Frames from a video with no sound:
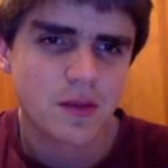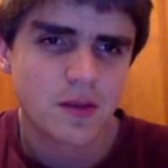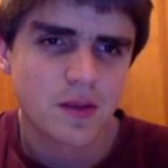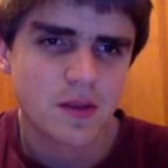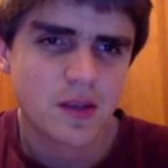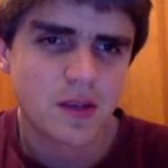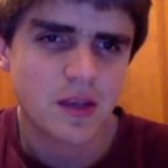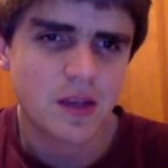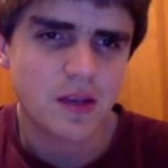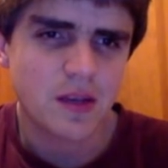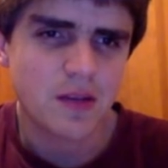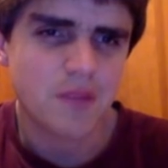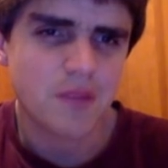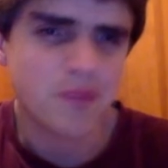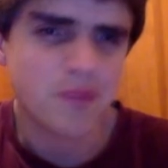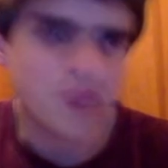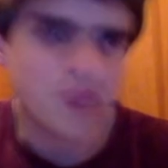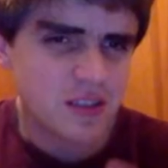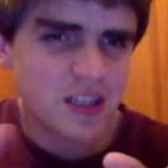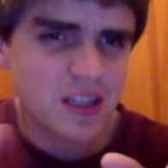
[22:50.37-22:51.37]
Again, a
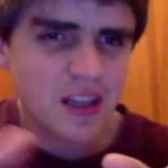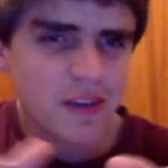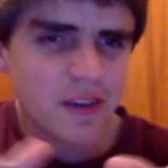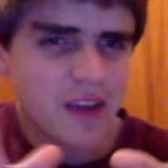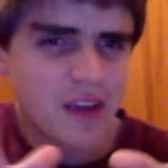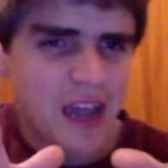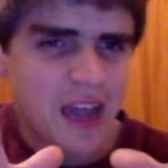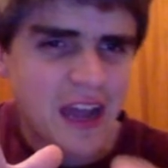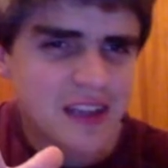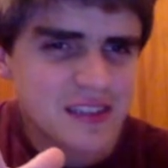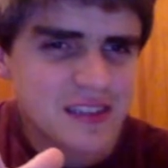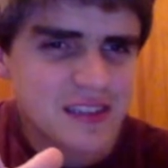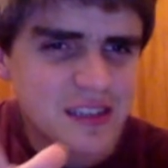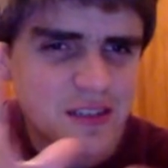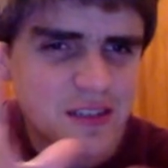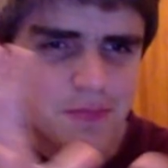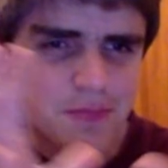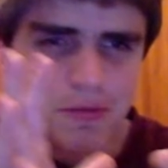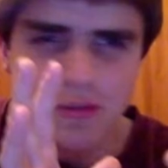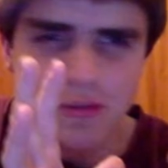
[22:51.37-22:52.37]
Bronsted-Lowry acid is
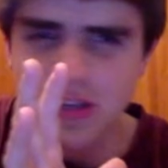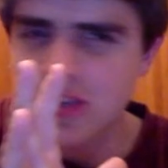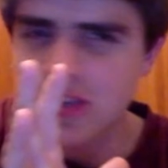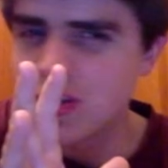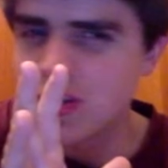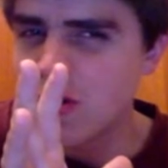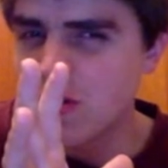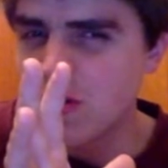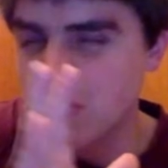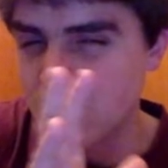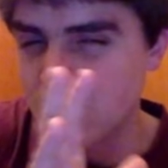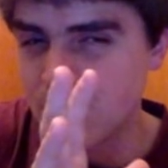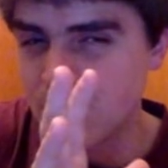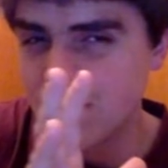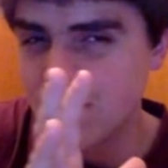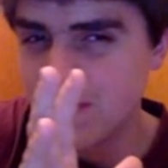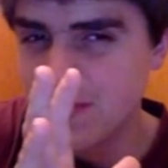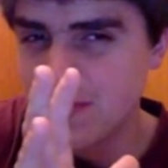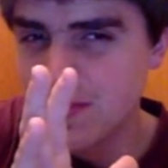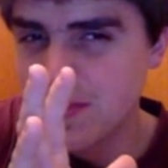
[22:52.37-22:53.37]
a proton donor,
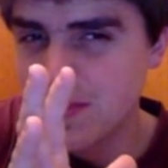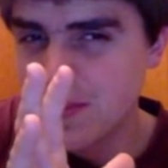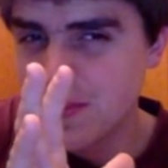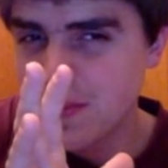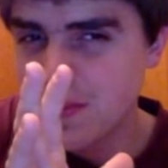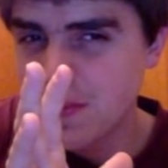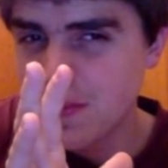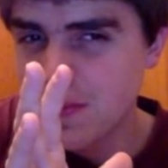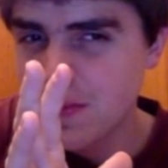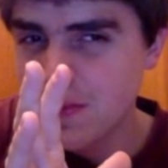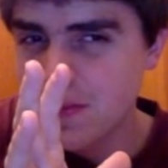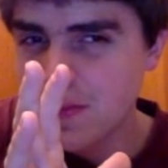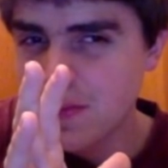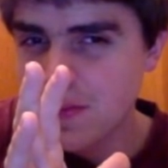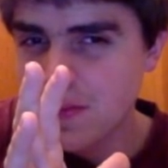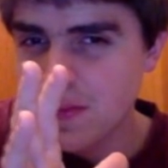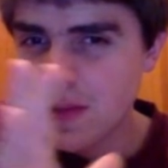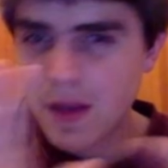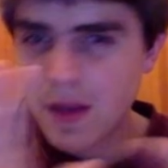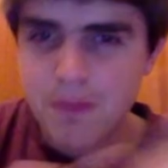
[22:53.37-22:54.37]

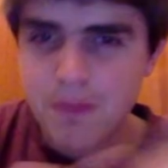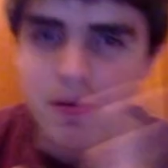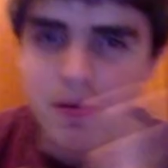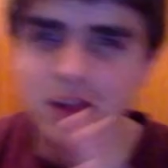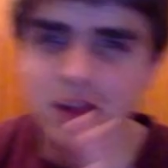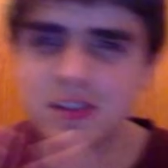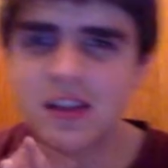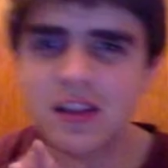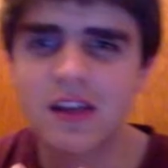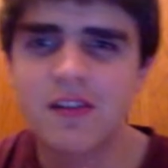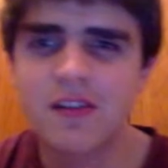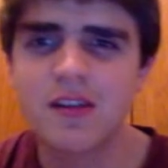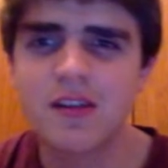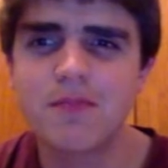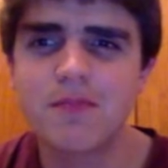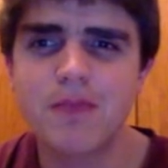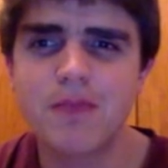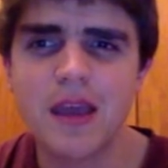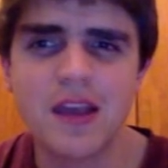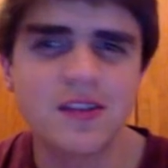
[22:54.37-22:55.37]
and a Bronsted-Lowry
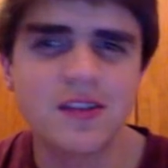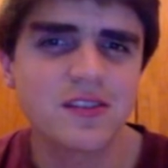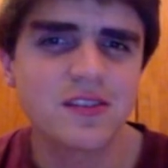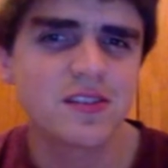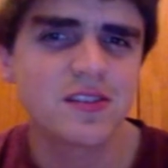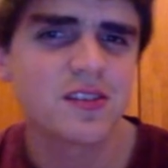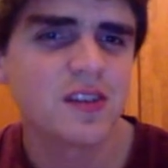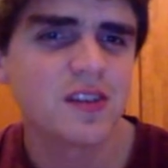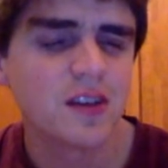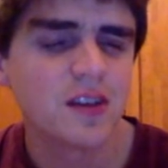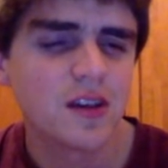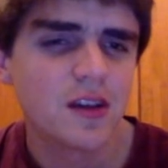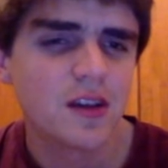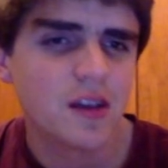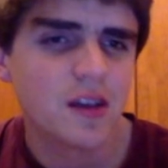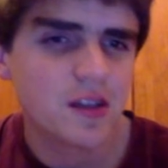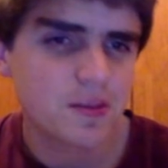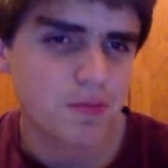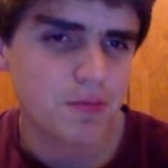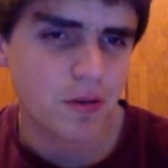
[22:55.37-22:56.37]
base
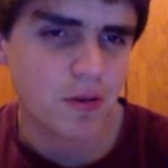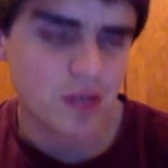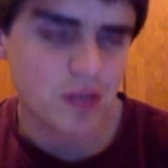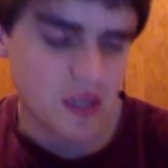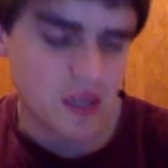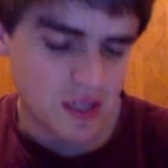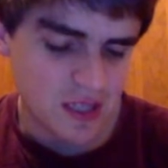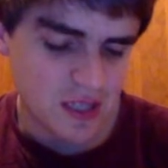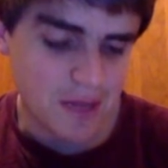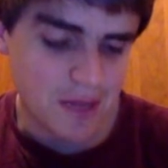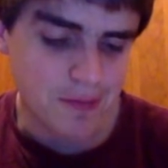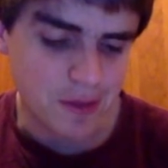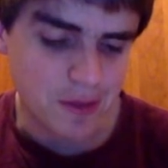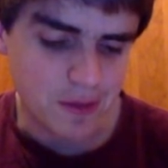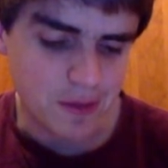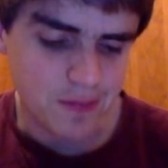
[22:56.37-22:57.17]
is a proton acceptor.